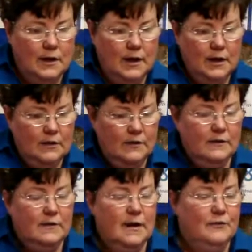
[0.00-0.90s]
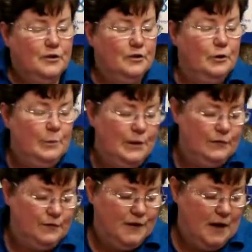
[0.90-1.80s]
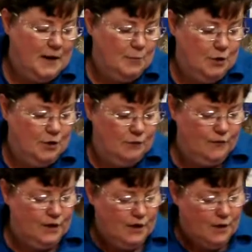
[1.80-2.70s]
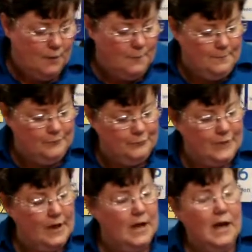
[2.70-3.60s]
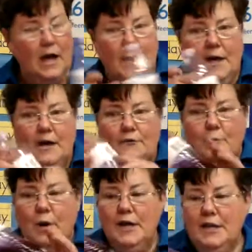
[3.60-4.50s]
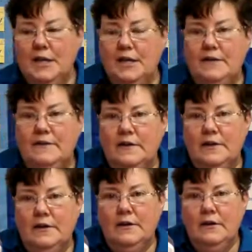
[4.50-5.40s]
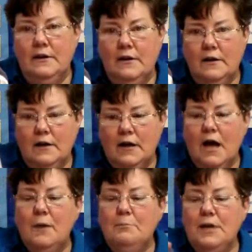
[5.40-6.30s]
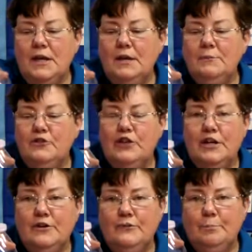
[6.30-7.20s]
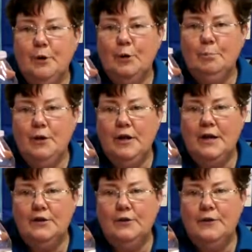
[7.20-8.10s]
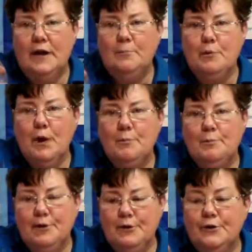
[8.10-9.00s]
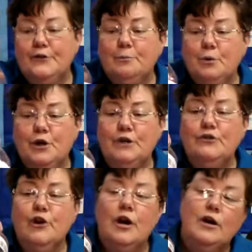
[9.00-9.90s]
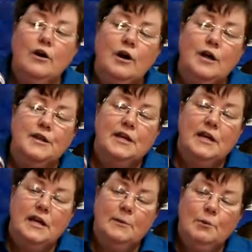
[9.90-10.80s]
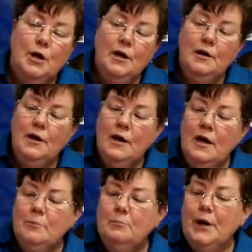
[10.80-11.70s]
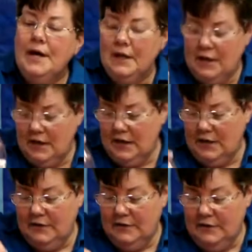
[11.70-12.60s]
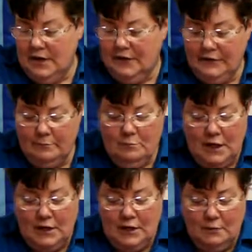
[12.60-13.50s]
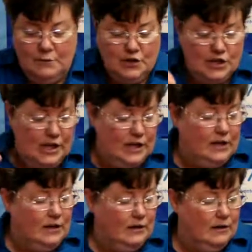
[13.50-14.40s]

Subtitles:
And to save a little bit of time on our video, I have one that I did a medium shade of purple. I know that probably looks pretty dark on the camera, but it is a nice medium shade.